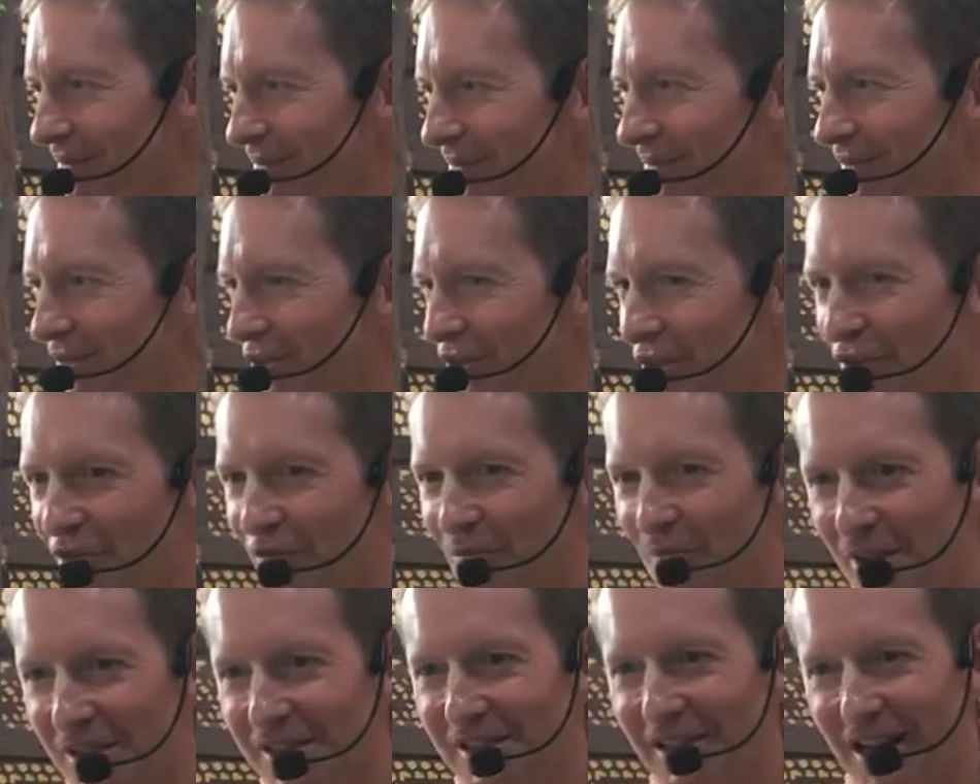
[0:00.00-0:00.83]
serve
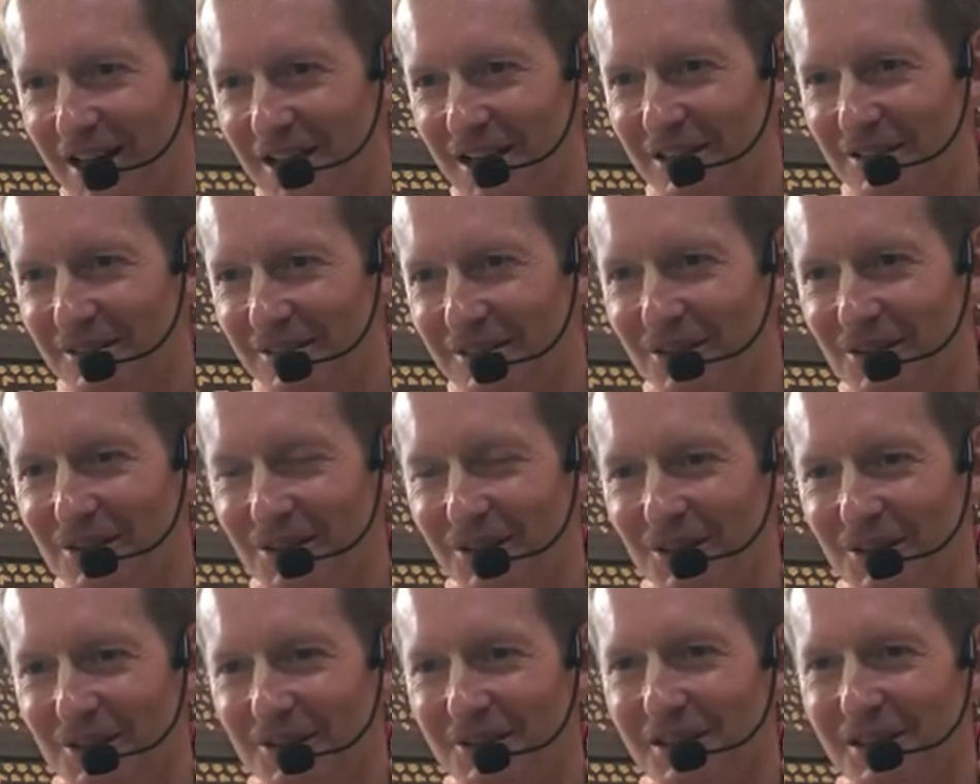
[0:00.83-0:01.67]
prasada.
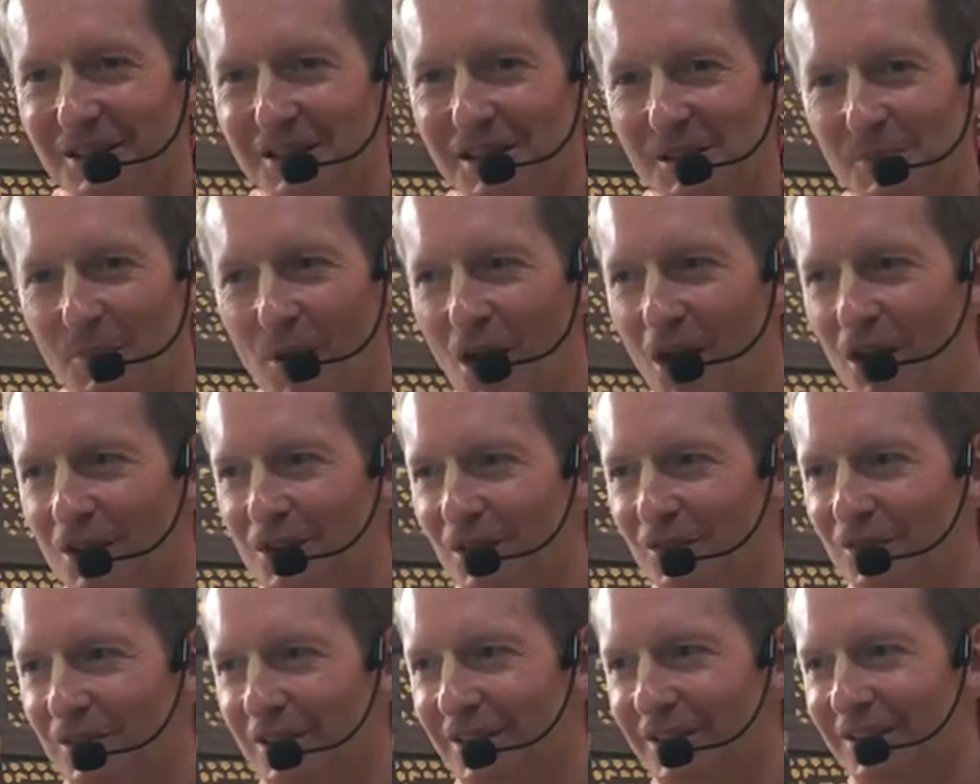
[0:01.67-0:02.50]
This is part
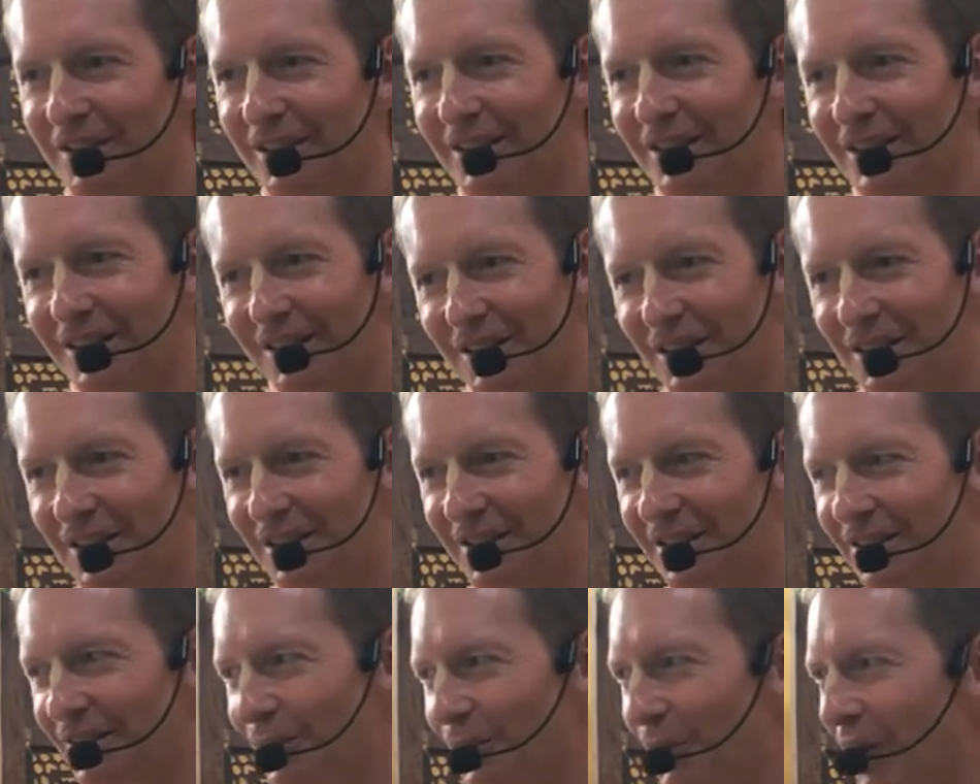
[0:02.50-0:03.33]
of the,
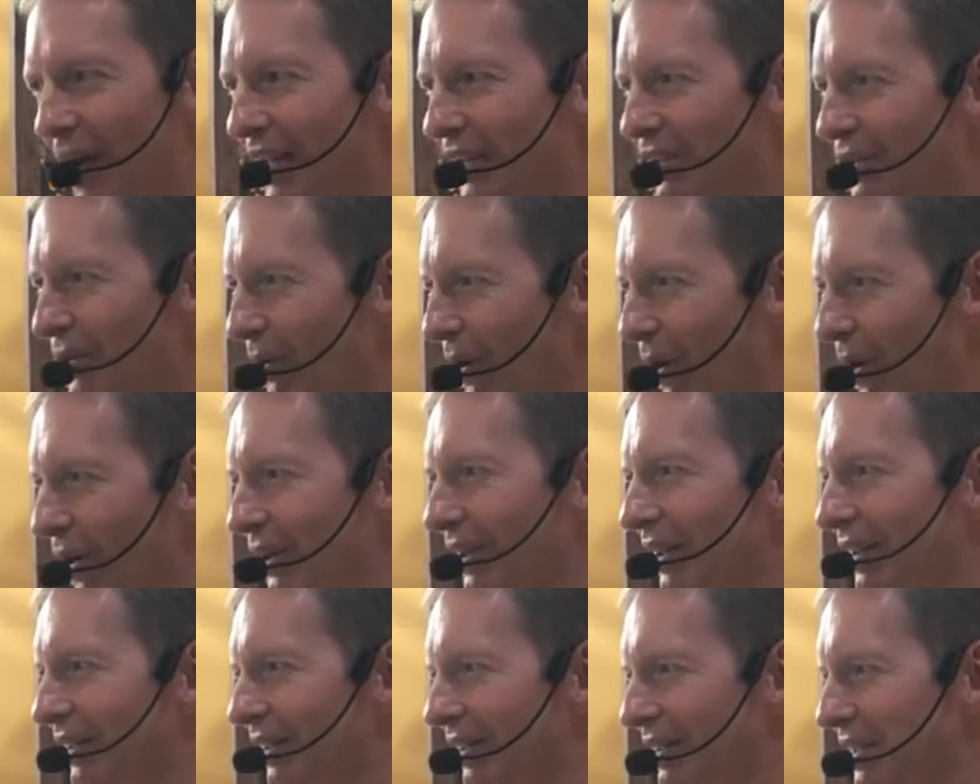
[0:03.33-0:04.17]
the way to
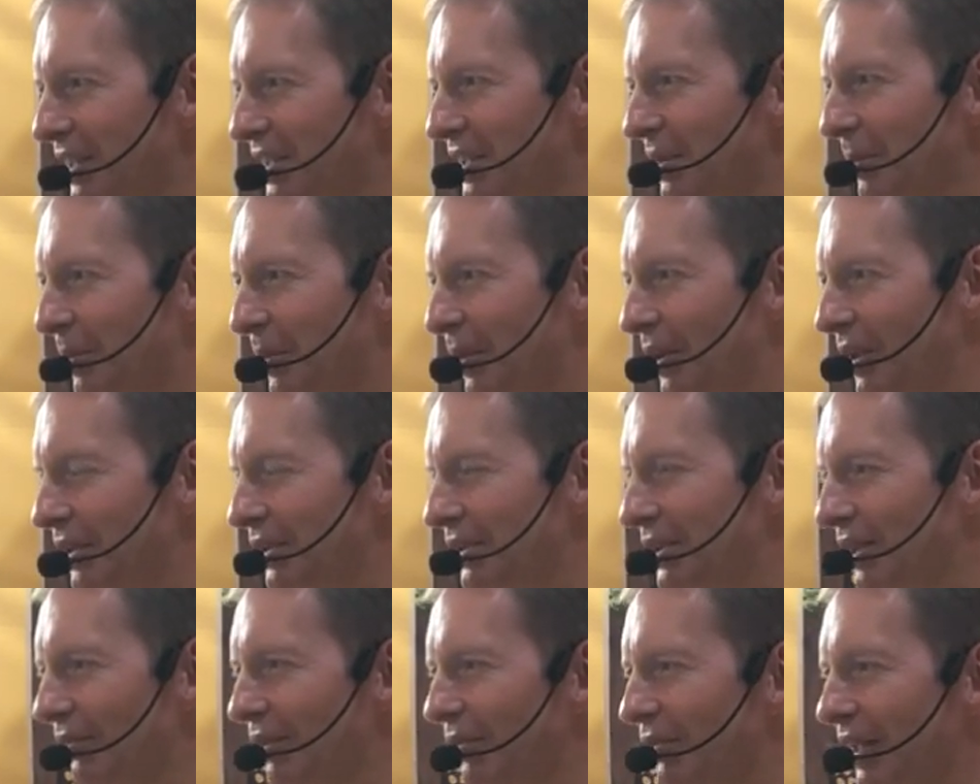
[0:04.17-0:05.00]
honor the
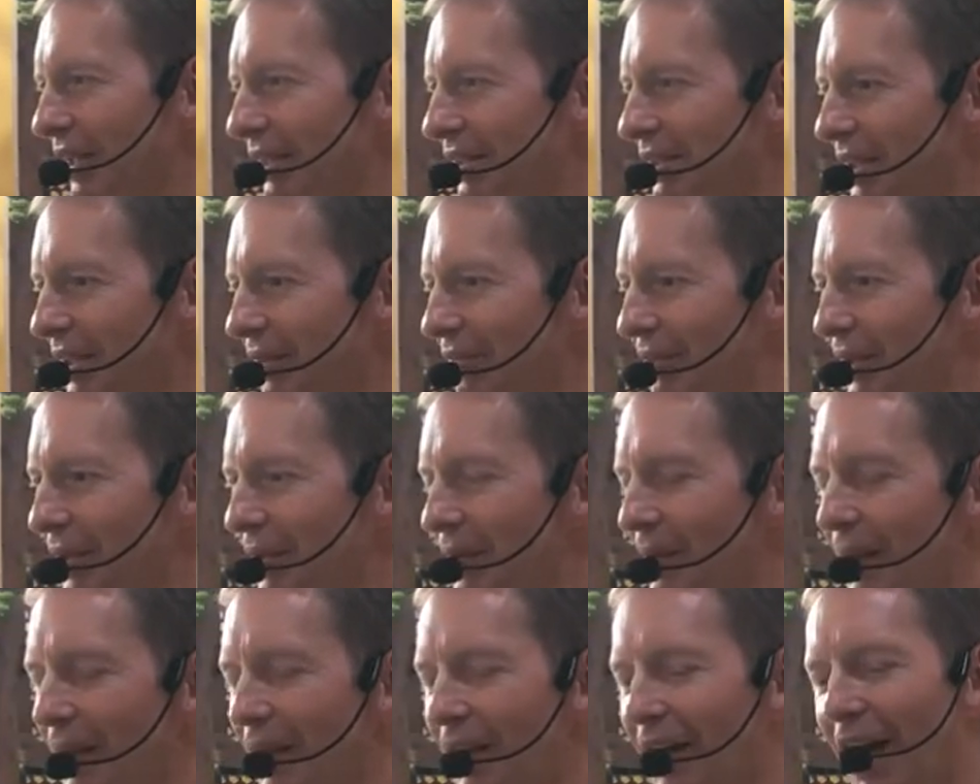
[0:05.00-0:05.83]
disappearance of a Vaishnava.
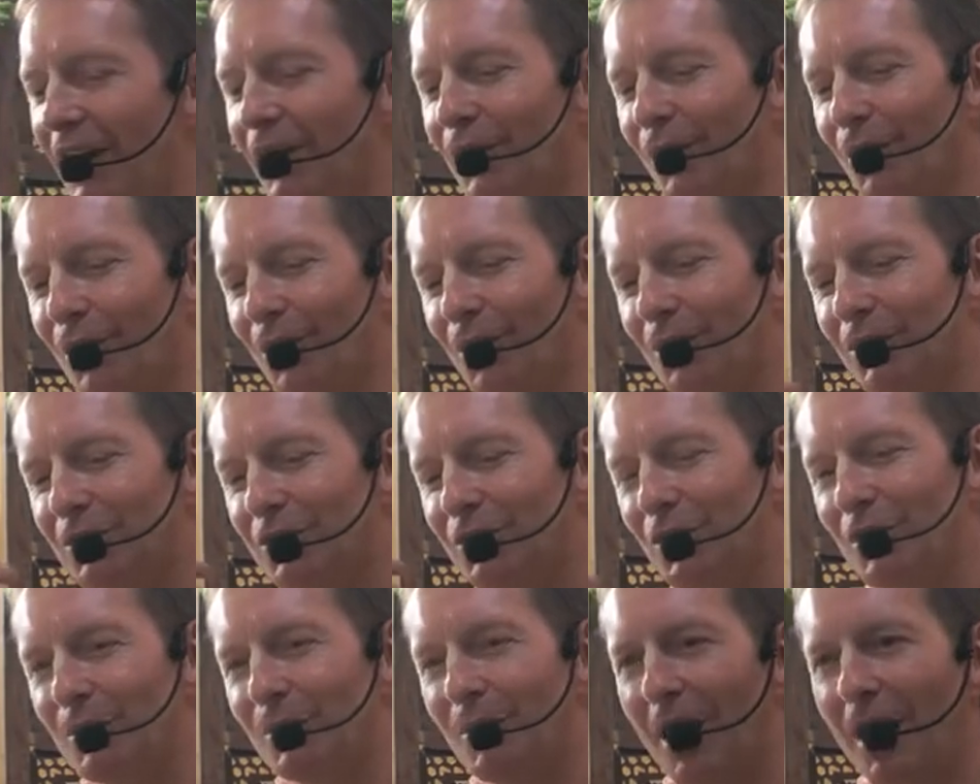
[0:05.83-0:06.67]
And all
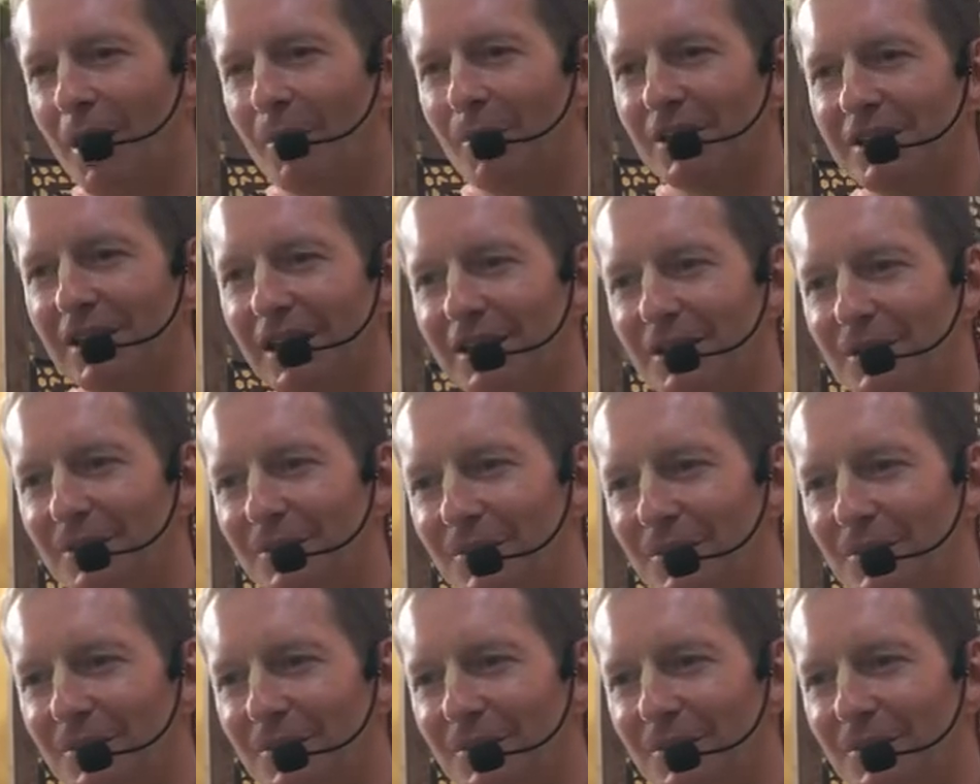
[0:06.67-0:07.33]
took Mahaprasada.